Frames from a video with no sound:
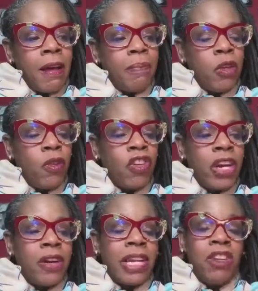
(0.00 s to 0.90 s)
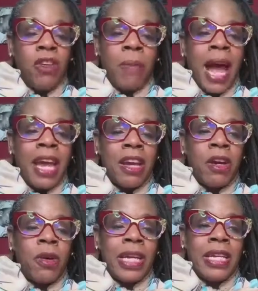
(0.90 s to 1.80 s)
you've shared in your
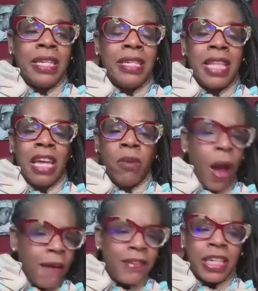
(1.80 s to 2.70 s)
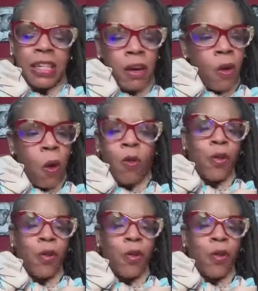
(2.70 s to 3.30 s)
bio is that you obviously are